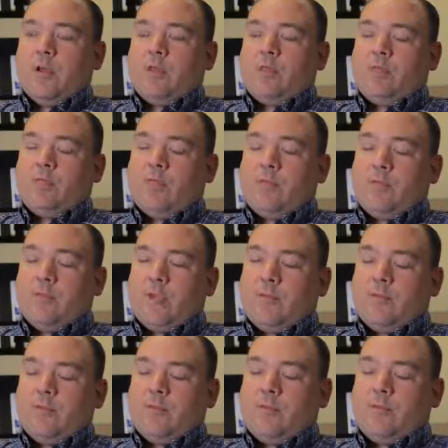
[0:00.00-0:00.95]
I just want
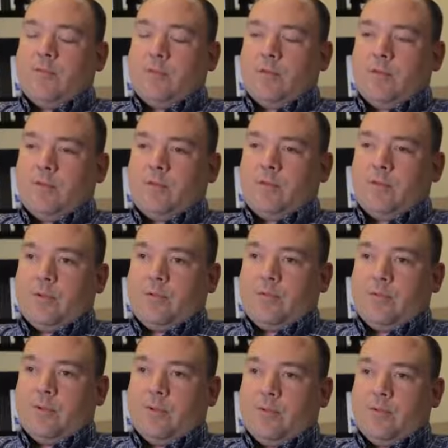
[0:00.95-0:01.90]
that service to
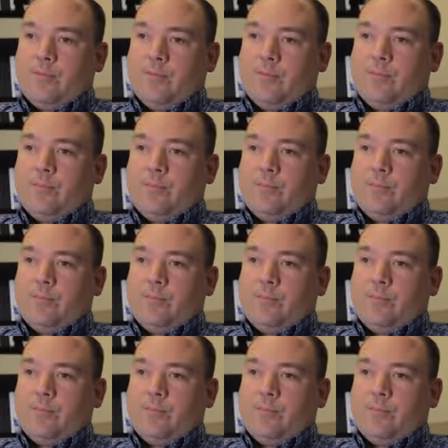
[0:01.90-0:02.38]
improve.